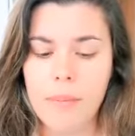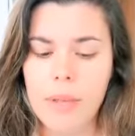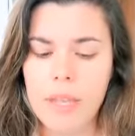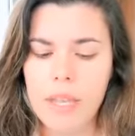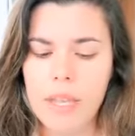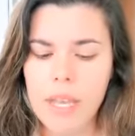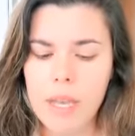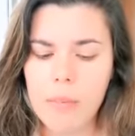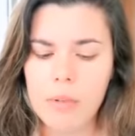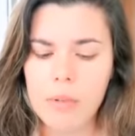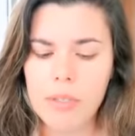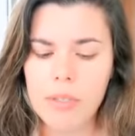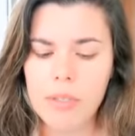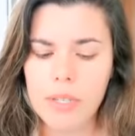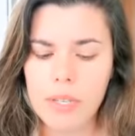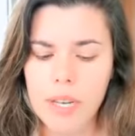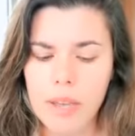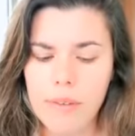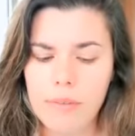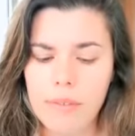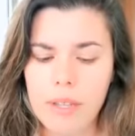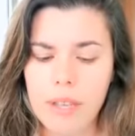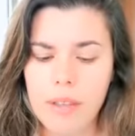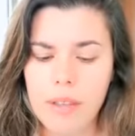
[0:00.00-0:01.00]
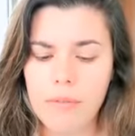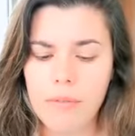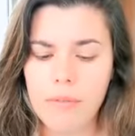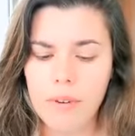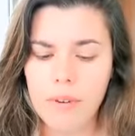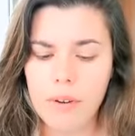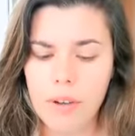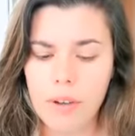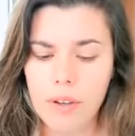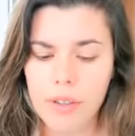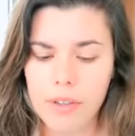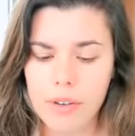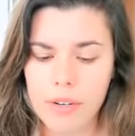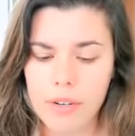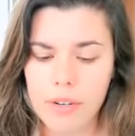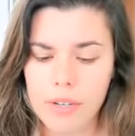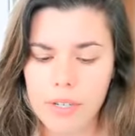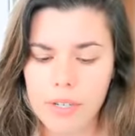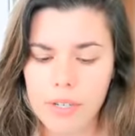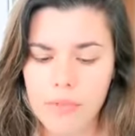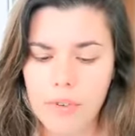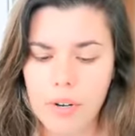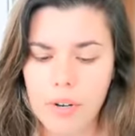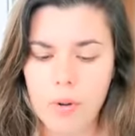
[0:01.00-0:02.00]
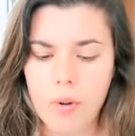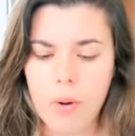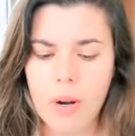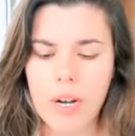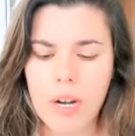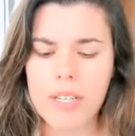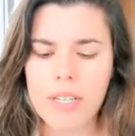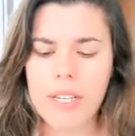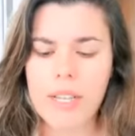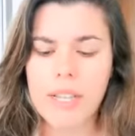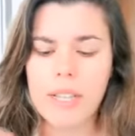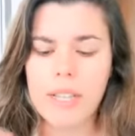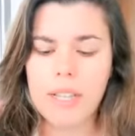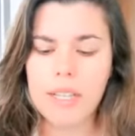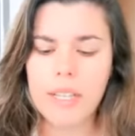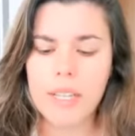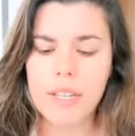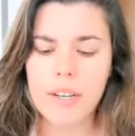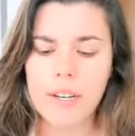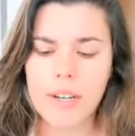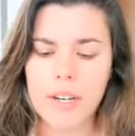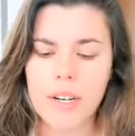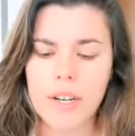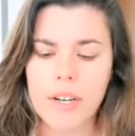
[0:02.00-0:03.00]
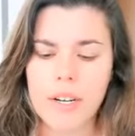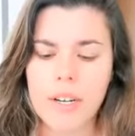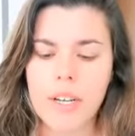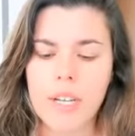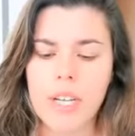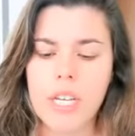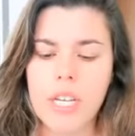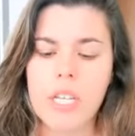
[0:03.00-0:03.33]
Being able to navigate for others requires a leader